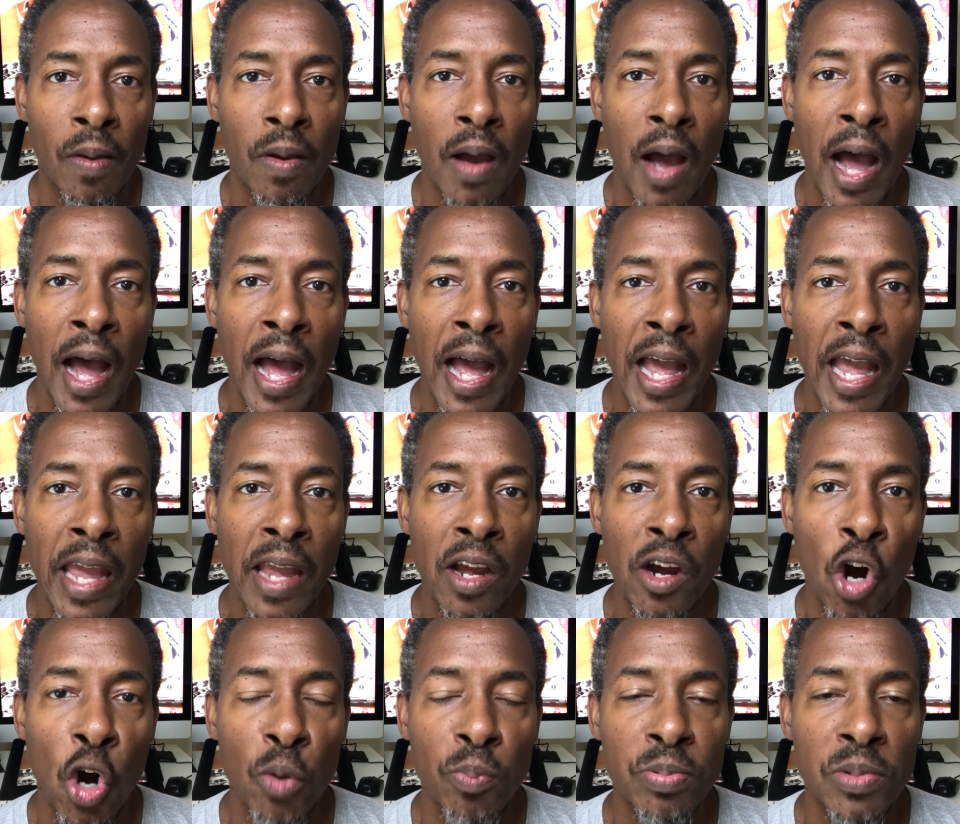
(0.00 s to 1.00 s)
I
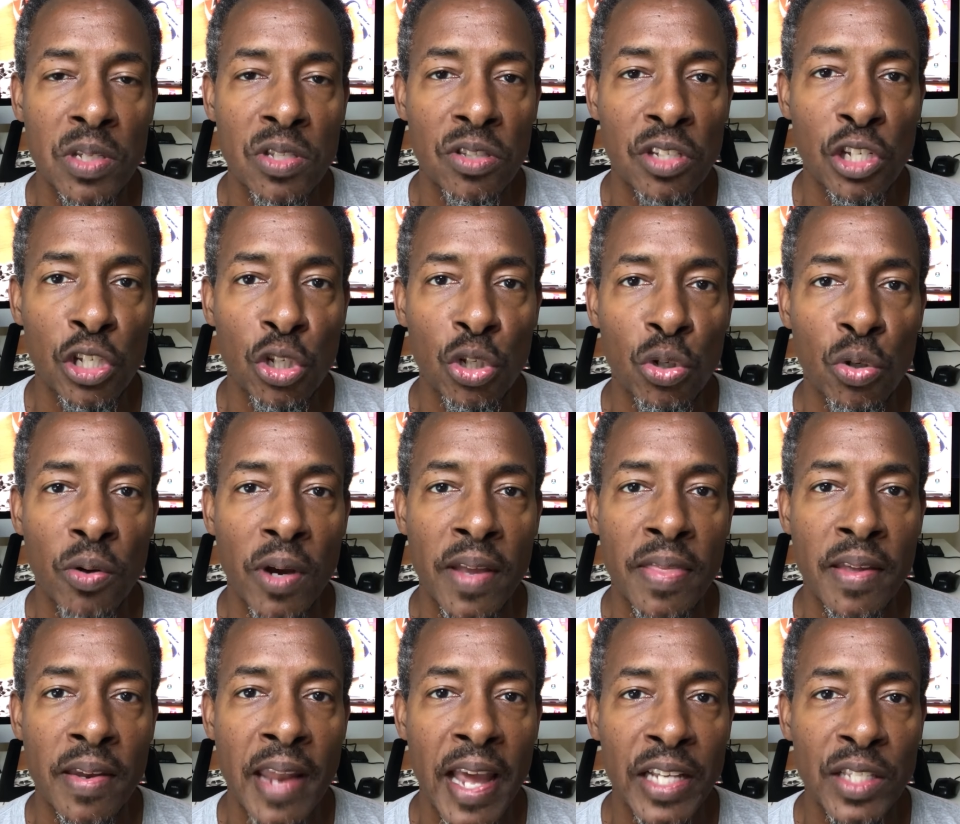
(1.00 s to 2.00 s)
hope to see you in the
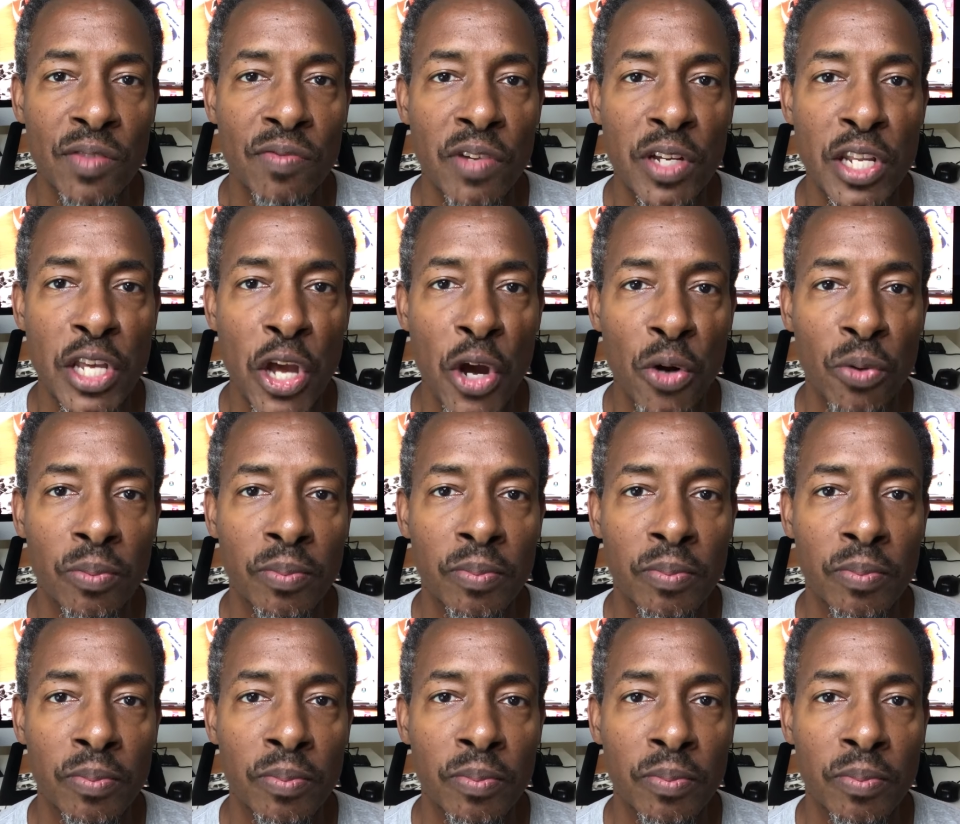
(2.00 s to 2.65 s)
next video.